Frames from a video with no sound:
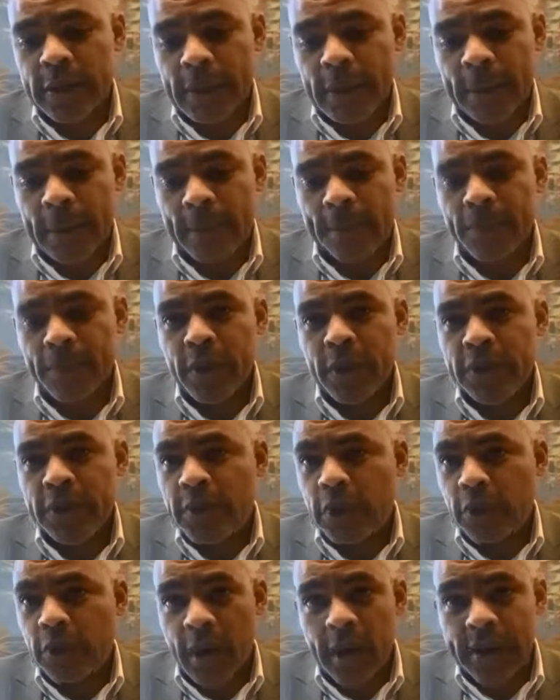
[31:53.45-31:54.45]
Um,
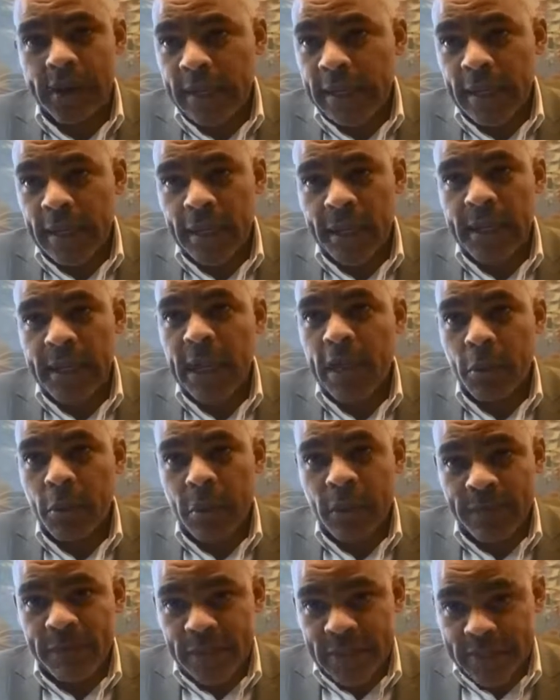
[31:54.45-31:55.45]
so ideally, it would
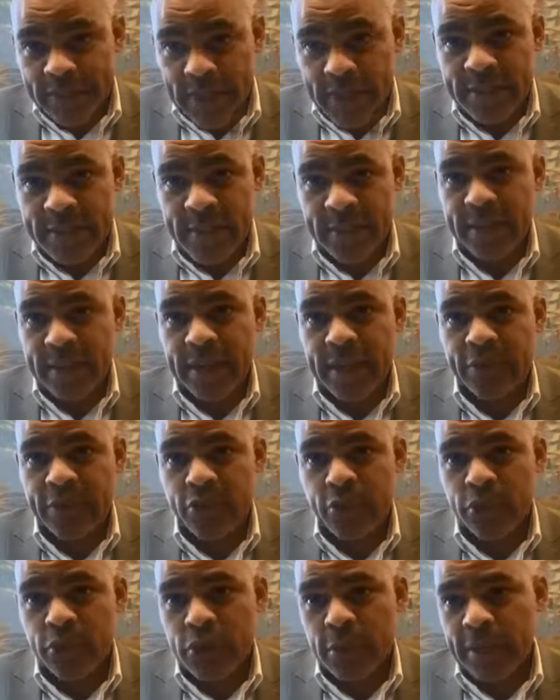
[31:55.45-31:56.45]
be fantastic to get
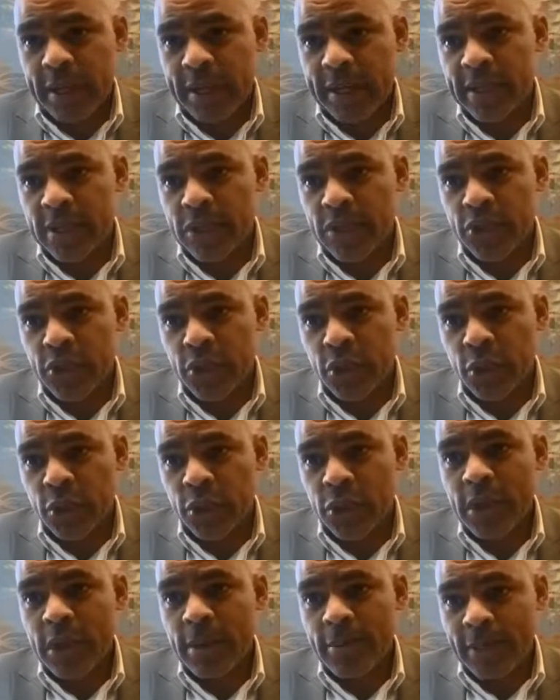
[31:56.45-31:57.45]
children back into
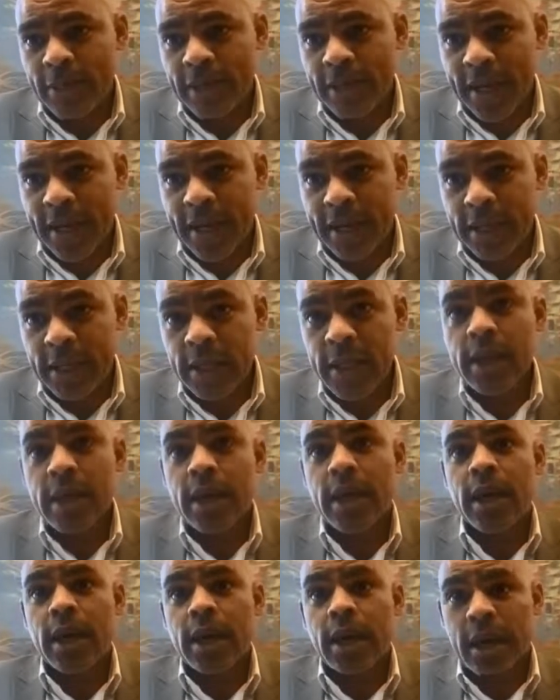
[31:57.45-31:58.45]
school, but again,
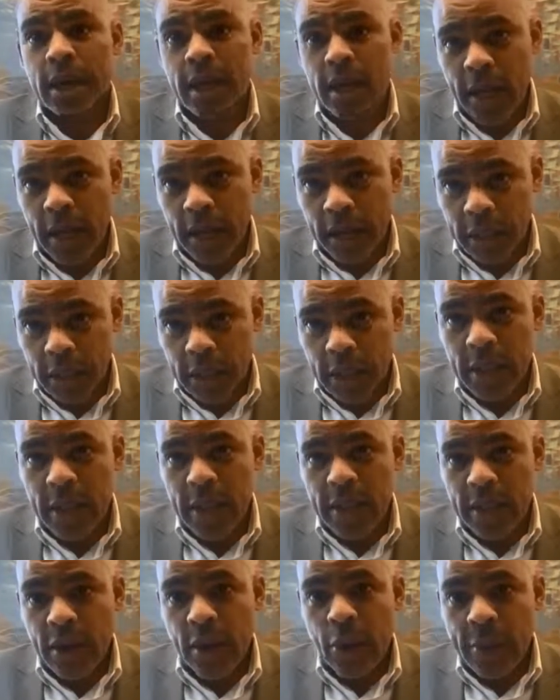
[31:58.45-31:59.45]
it,
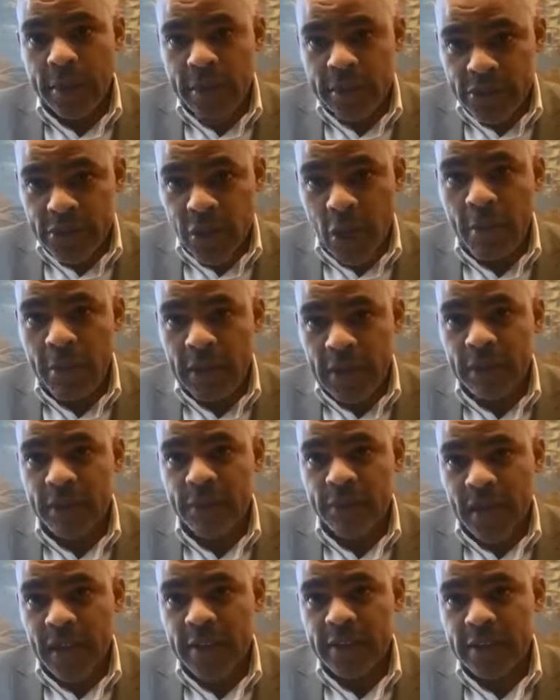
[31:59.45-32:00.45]
it, there will be so many
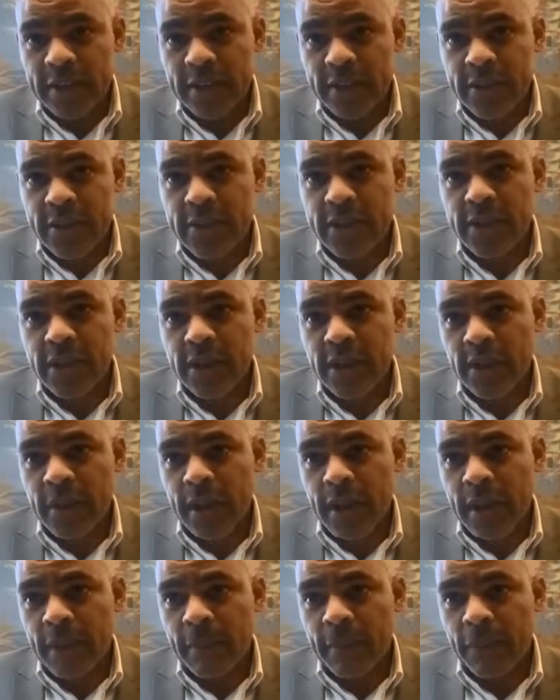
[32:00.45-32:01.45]
factors
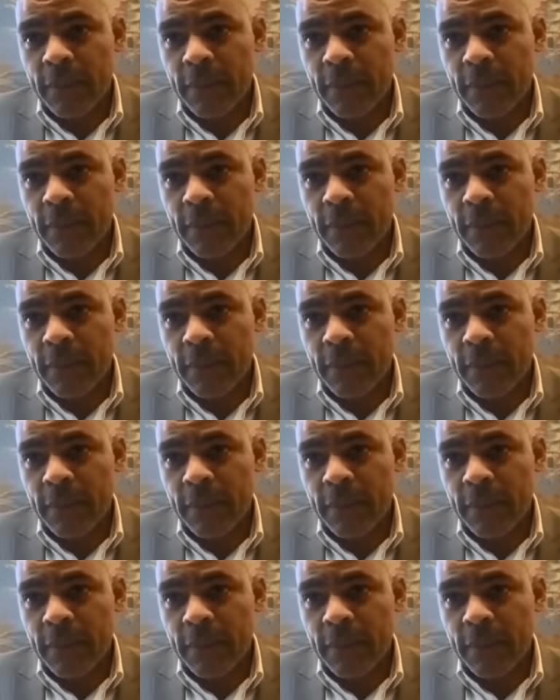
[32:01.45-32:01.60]
um,